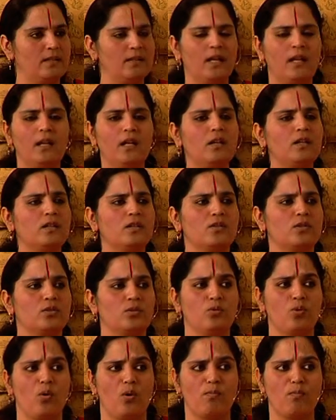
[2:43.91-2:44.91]
Then it is
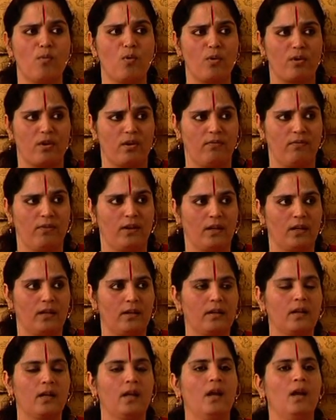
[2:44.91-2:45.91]
no more difficult.